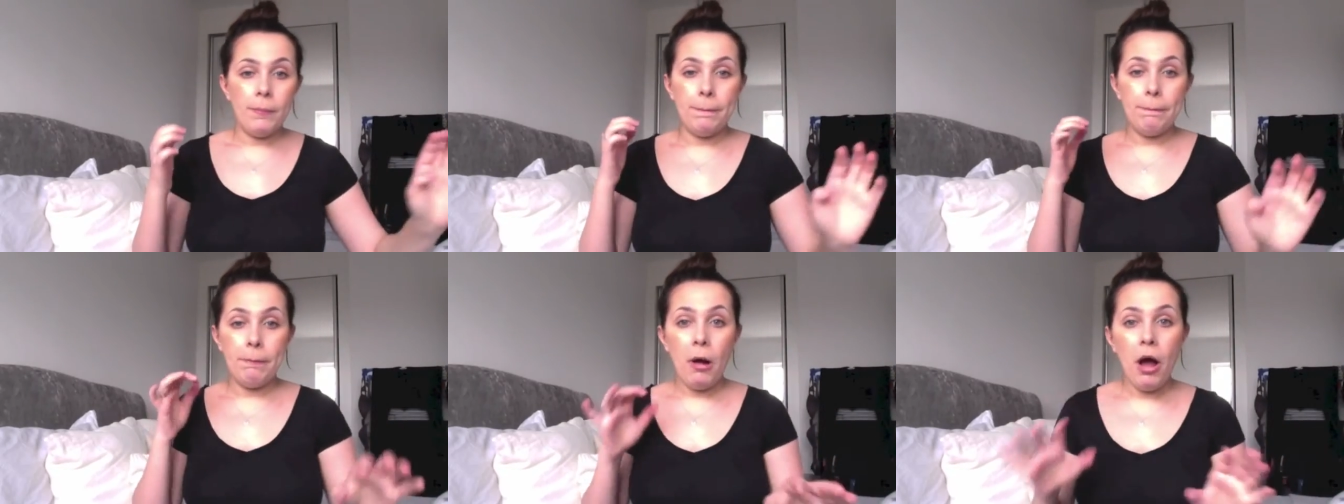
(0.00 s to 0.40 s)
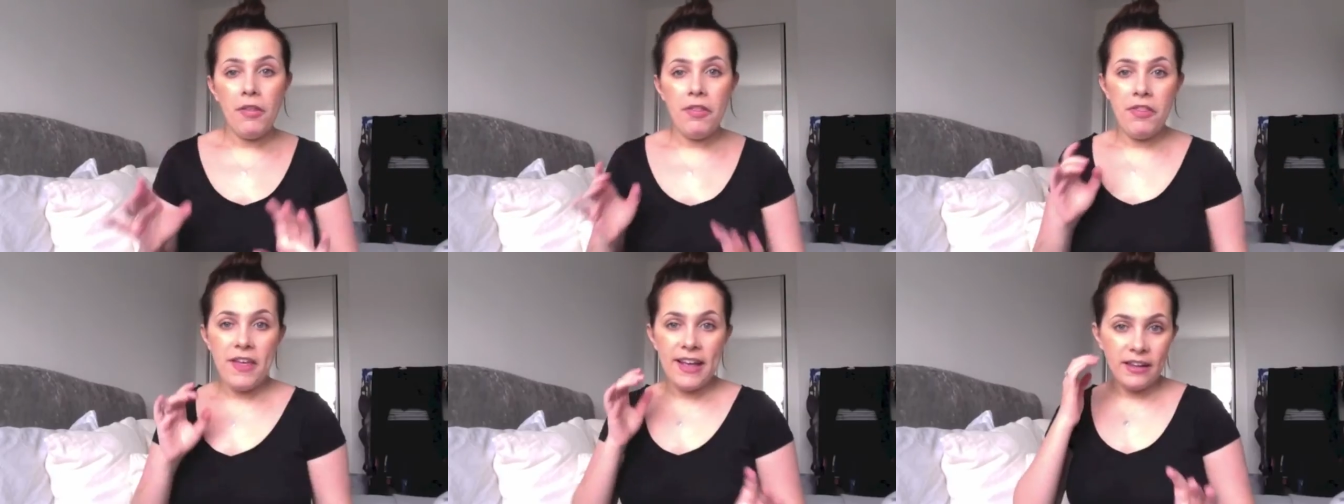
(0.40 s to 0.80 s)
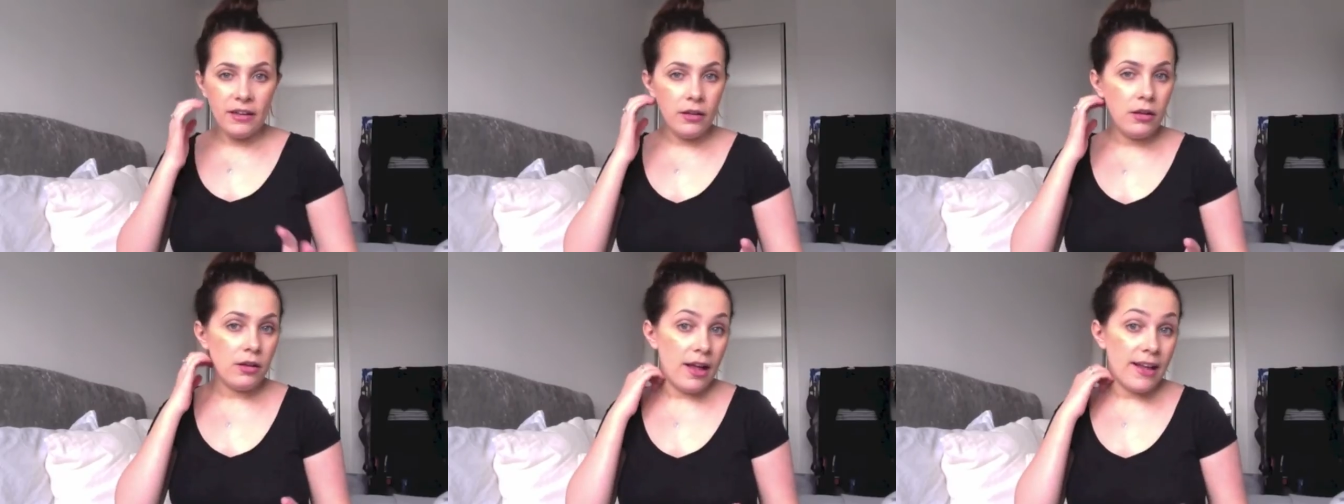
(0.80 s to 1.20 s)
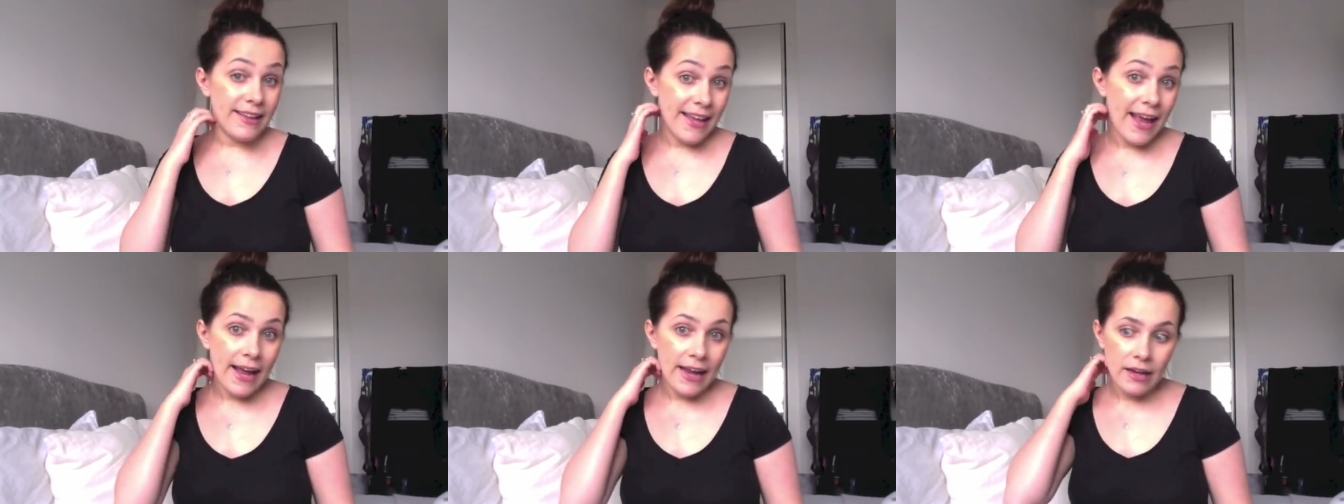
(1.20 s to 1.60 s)
Bathing,
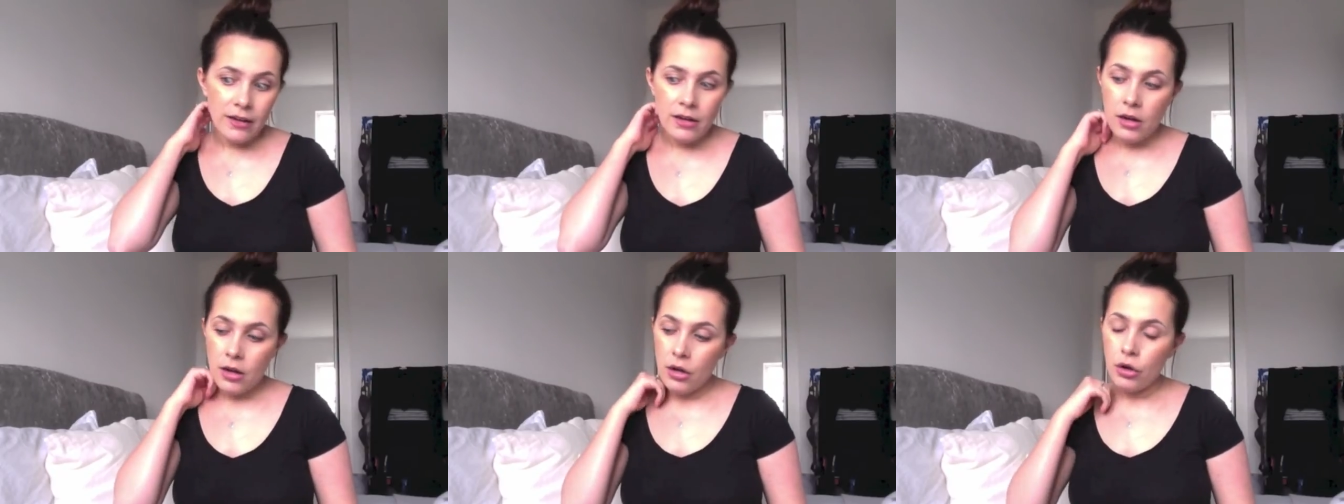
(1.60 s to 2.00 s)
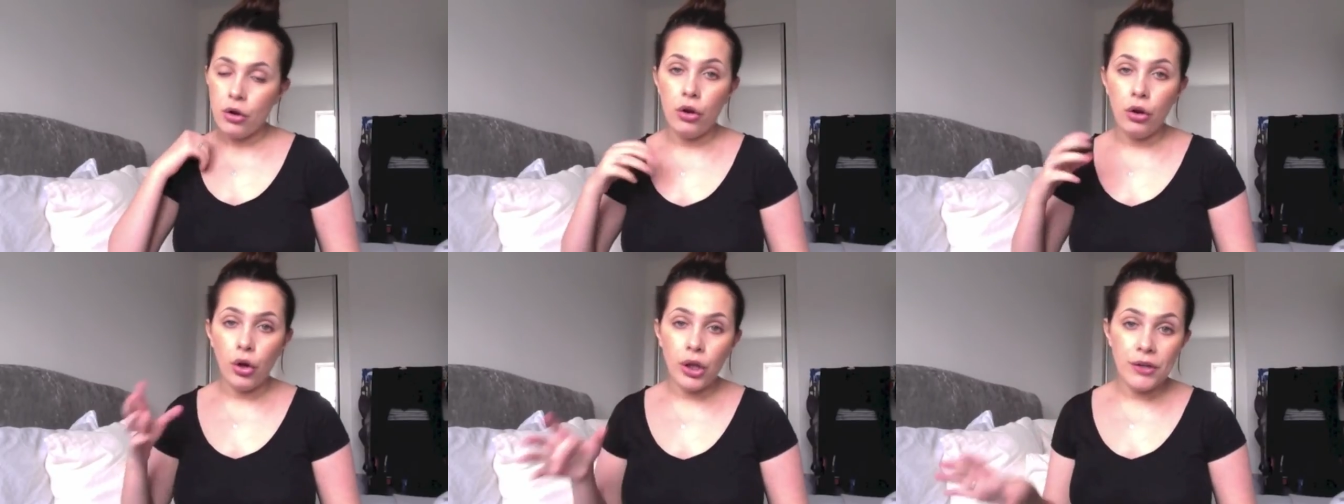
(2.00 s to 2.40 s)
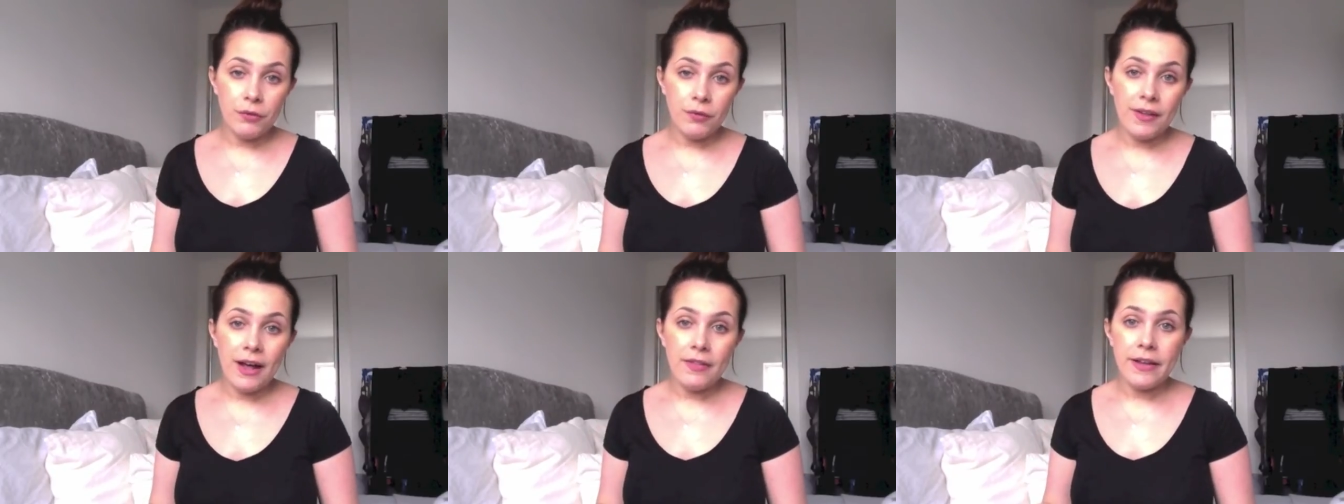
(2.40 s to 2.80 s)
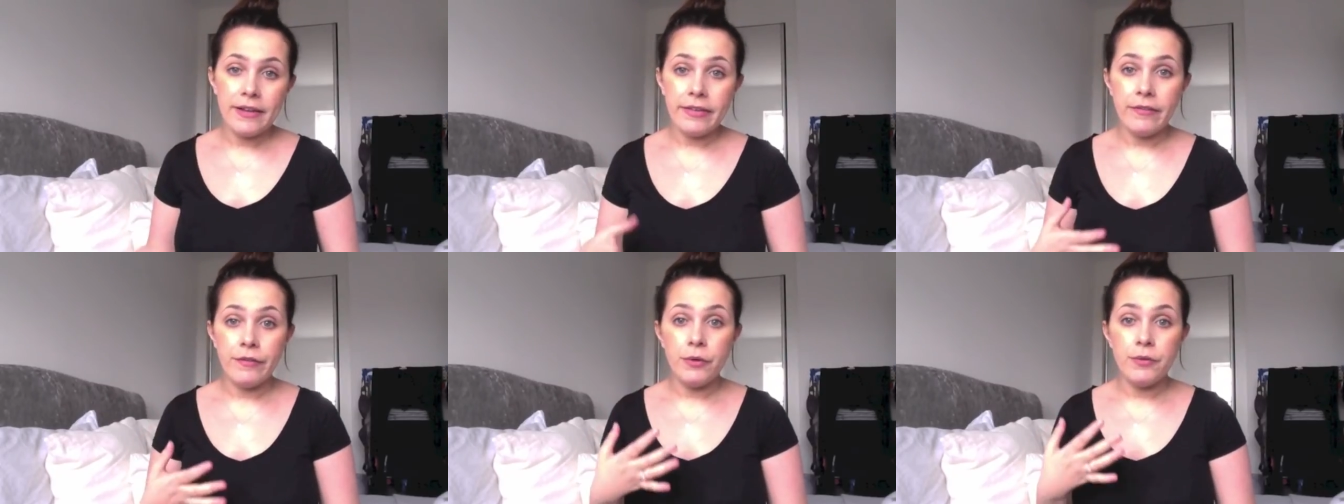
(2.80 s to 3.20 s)
again, could not live without
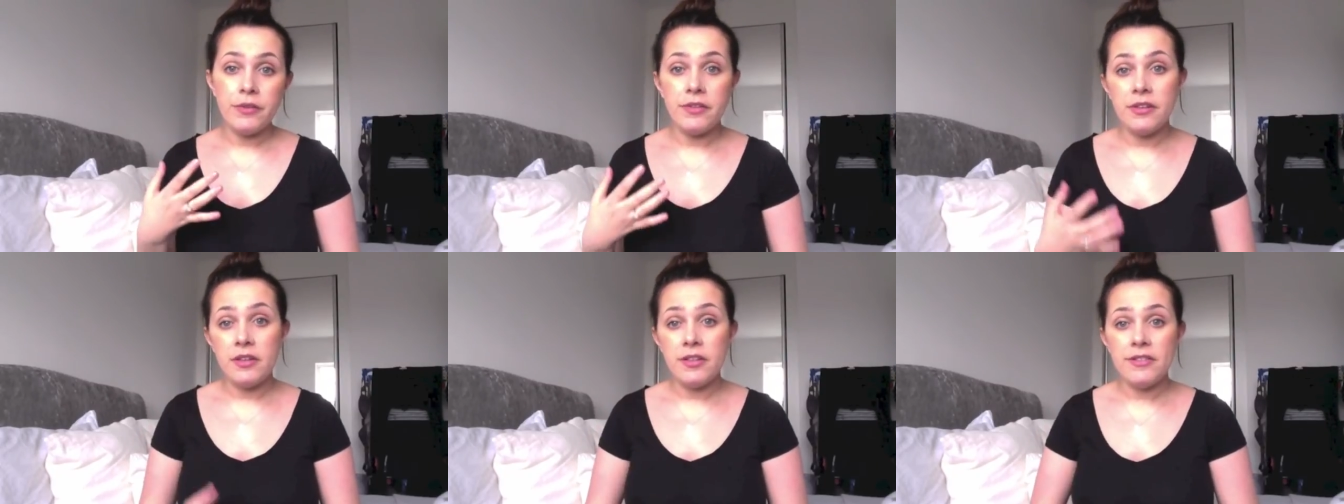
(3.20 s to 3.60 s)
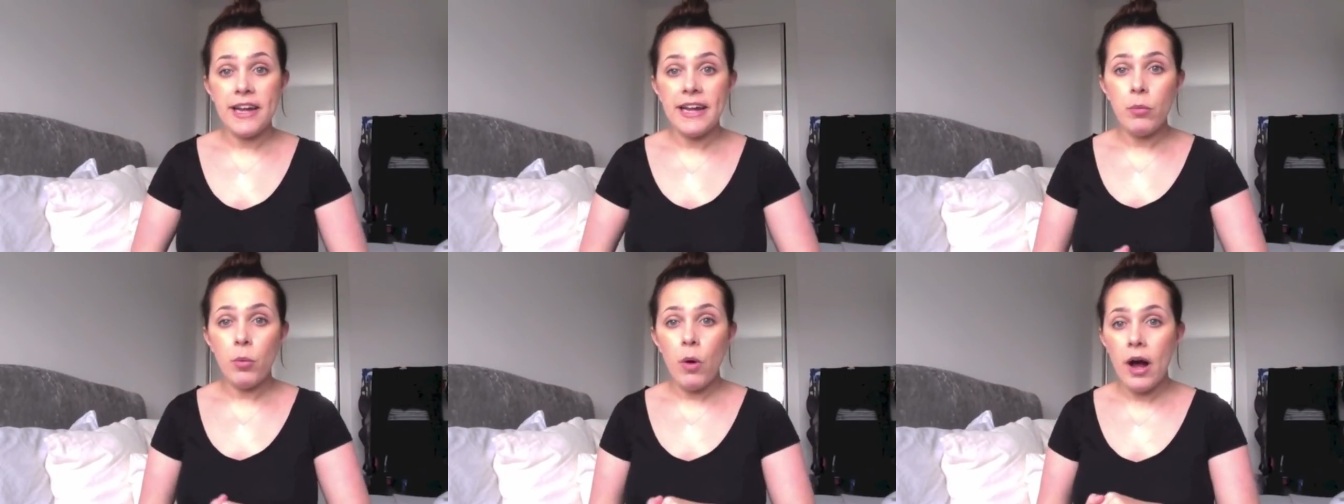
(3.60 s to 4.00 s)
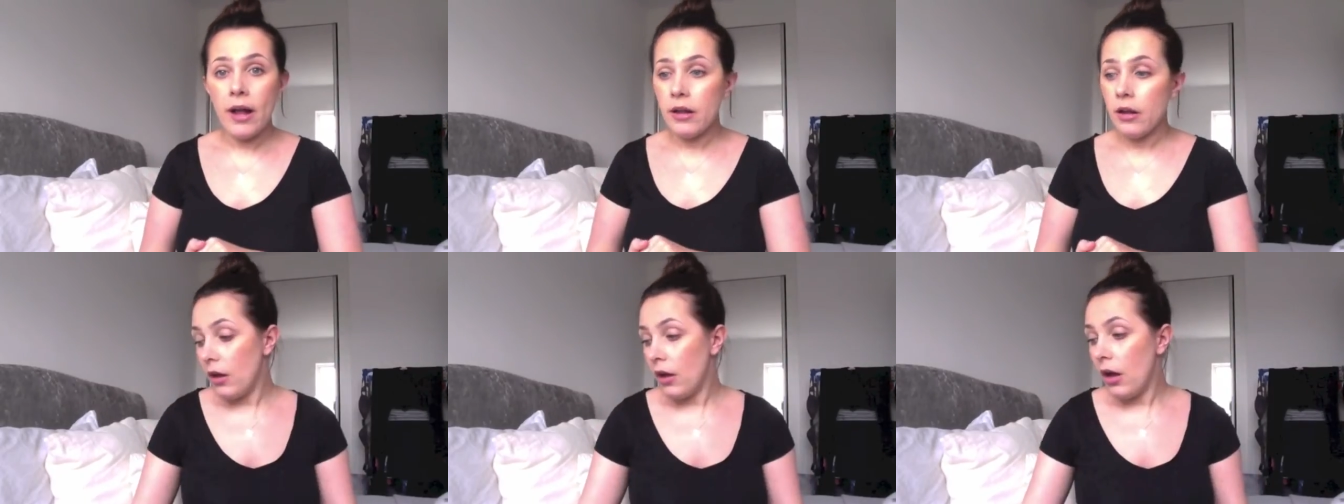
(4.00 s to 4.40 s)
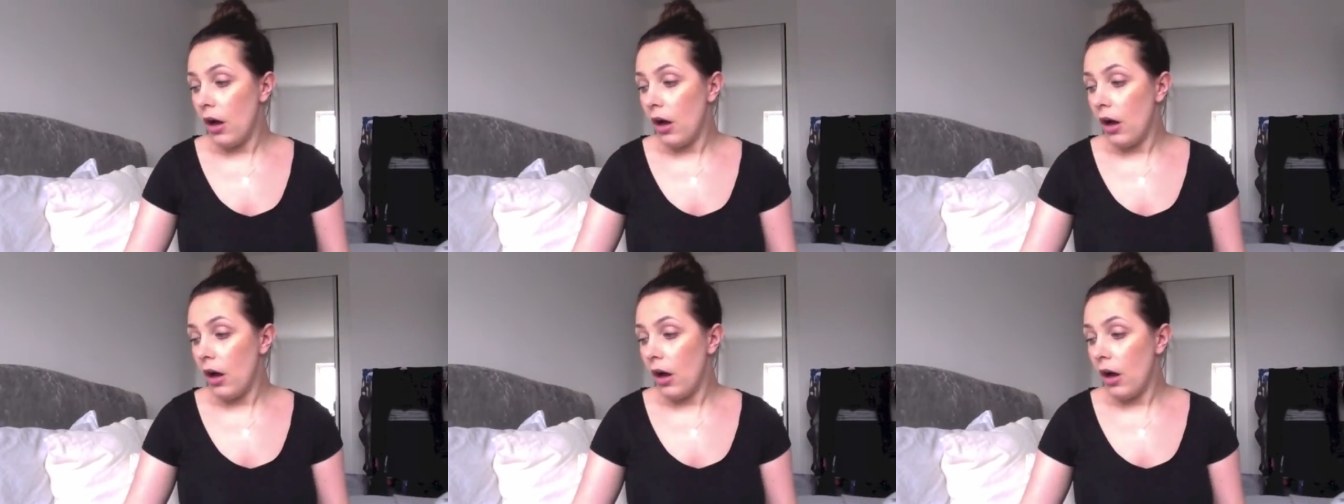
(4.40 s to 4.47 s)
this. I've used it since day one.